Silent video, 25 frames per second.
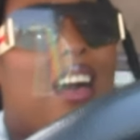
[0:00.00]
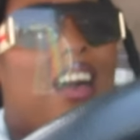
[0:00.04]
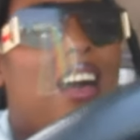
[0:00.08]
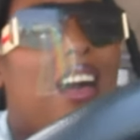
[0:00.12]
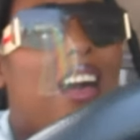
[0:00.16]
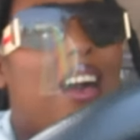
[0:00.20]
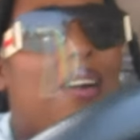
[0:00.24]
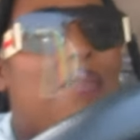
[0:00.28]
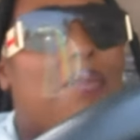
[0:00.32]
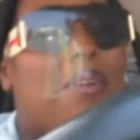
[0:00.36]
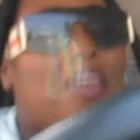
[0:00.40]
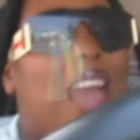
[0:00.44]

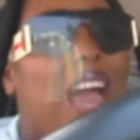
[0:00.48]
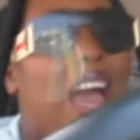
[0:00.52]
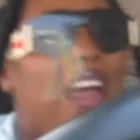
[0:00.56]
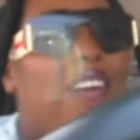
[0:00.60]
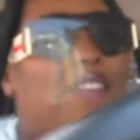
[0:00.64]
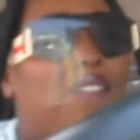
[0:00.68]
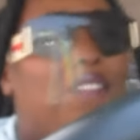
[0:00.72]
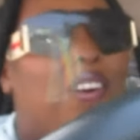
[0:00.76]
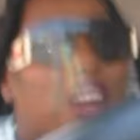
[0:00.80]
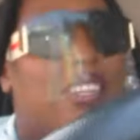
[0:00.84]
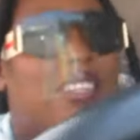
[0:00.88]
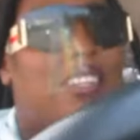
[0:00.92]
Oh, we
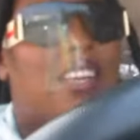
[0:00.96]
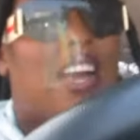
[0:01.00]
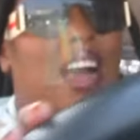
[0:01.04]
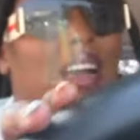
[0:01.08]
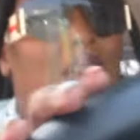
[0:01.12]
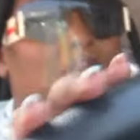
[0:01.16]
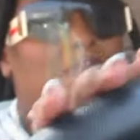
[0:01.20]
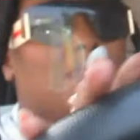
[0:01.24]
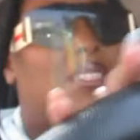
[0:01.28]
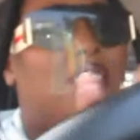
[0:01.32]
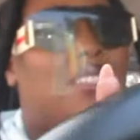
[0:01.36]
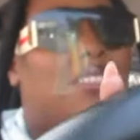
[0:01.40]
had fun
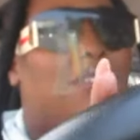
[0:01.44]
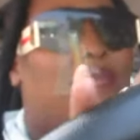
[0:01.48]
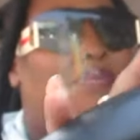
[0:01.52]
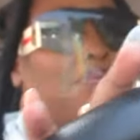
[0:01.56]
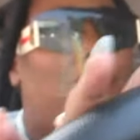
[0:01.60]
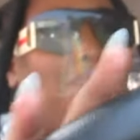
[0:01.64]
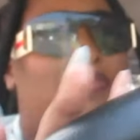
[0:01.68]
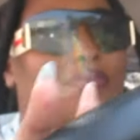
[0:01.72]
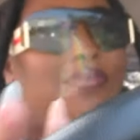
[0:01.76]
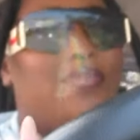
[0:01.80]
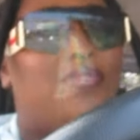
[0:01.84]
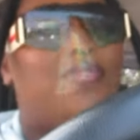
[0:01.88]
times.
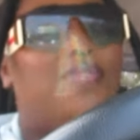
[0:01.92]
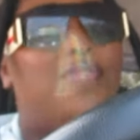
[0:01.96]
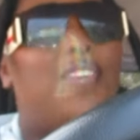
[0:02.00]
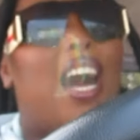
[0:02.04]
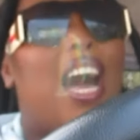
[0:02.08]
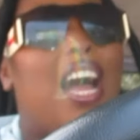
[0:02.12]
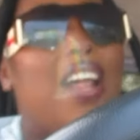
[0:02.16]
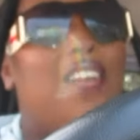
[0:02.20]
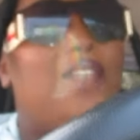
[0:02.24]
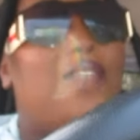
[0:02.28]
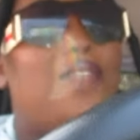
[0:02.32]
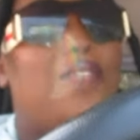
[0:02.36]

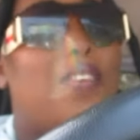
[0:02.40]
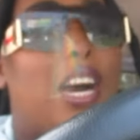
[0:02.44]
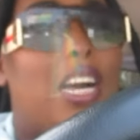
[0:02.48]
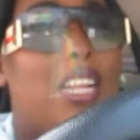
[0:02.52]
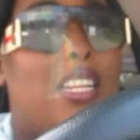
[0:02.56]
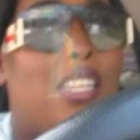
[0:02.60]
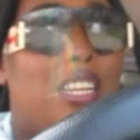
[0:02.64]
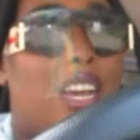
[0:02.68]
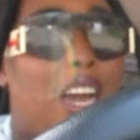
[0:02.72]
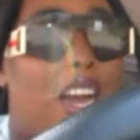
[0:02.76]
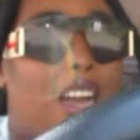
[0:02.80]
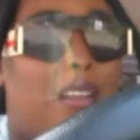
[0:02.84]
Fun
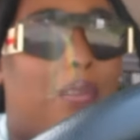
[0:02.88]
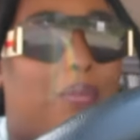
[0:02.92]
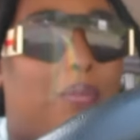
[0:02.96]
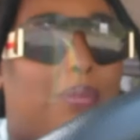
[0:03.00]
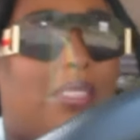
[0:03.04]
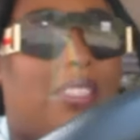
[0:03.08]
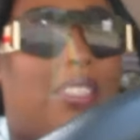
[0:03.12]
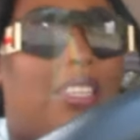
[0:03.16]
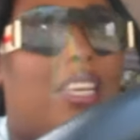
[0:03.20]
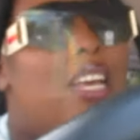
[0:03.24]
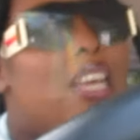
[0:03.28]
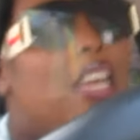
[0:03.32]

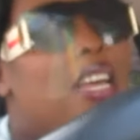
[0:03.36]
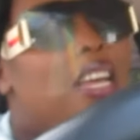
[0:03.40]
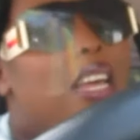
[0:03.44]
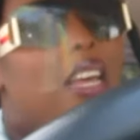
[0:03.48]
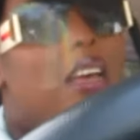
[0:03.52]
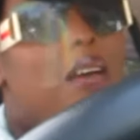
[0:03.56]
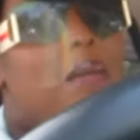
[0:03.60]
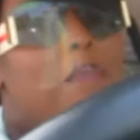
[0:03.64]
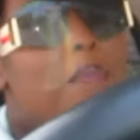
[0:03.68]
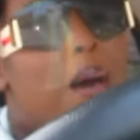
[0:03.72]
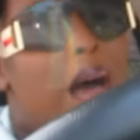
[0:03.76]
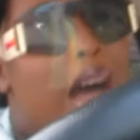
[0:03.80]
times.
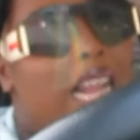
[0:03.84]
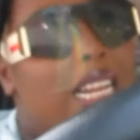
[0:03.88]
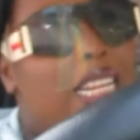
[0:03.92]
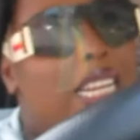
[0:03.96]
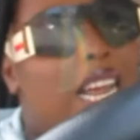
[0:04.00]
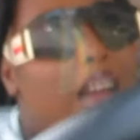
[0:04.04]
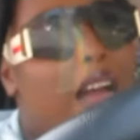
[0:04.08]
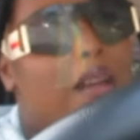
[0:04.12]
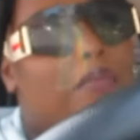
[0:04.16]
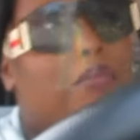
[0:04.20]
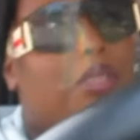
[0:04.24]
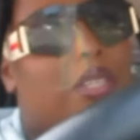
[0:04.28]
Bad
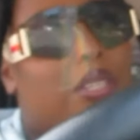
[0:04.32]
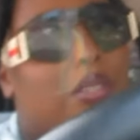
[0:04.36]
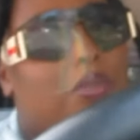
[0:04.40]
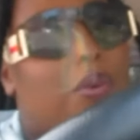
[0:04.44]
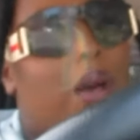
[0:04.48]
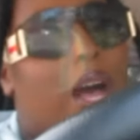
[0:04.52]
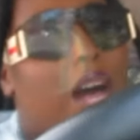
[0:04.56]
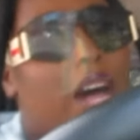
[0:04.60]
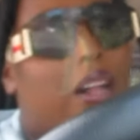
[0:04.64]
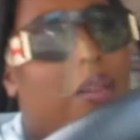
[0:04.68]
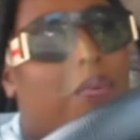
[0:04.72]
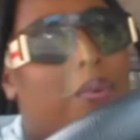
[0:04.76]
times as
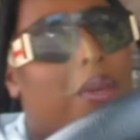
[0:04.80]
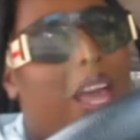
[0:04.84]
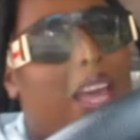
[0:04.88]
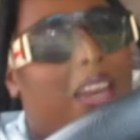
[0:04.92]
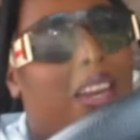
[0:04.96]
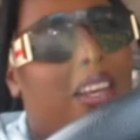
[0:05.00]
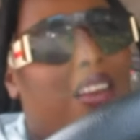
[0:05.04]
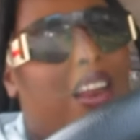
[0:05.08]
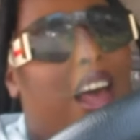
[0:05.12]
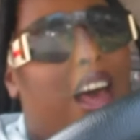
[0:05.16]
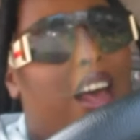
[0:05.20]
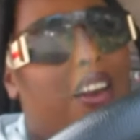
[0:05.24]
well. We
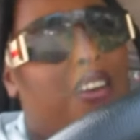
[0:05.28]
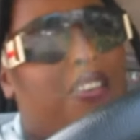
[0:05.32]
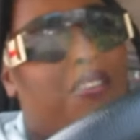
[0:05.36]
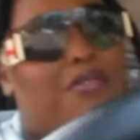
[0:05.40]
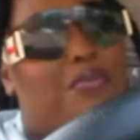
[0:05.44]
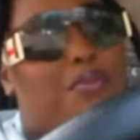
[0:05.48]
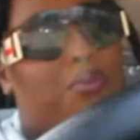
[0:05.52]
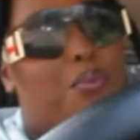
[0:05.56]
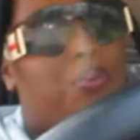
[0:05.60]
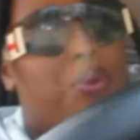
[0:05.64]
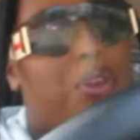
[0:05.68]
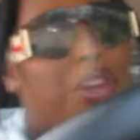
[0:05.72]
had a lot
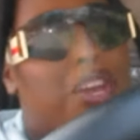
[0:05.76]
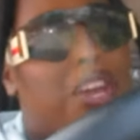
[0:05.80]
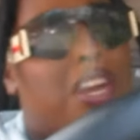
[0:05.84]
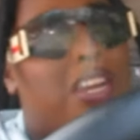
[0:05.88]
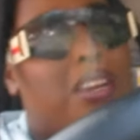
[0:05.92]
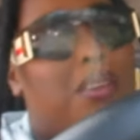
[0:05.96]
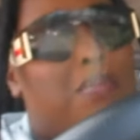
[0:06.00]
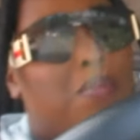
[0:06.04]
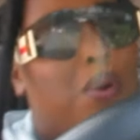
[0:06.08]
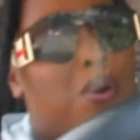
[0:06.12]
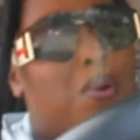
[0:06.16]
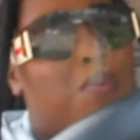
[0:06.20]
of
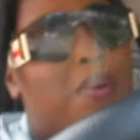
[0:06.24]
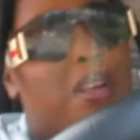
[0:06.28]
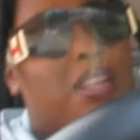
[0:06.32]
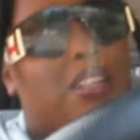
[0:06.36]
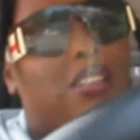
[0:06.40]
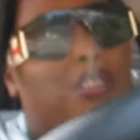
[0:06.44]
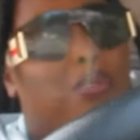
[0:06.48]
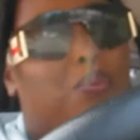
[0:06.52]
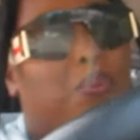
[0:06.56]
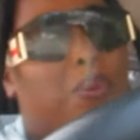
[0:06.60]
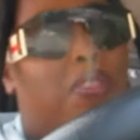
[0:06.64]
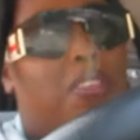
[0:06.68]
weird
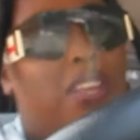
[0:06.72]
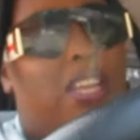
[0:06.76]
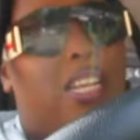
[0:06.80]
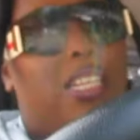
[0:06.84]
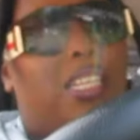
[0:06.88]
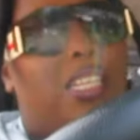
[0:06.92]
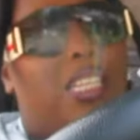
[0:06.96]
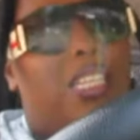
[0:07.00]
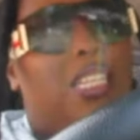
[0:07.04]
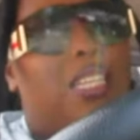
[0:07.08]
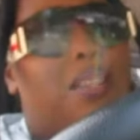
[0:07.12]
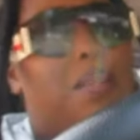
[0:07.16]
moments with
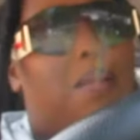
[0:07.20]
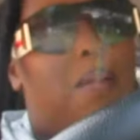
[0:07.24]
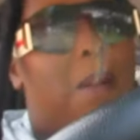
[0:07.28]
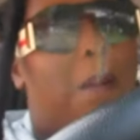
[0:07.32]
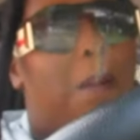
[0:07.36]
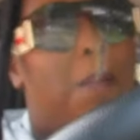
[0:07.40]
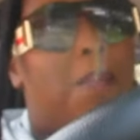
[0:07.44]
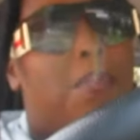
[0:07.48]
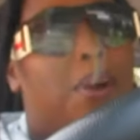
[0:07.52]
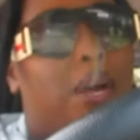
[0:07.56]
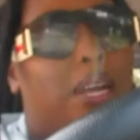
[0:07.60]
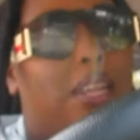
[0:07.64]
it.
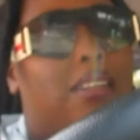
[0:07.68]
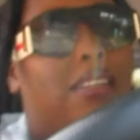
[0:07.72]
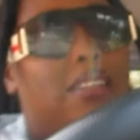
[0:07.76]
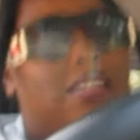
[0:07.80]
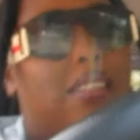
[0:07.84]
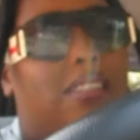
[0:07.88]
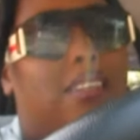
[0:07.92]
But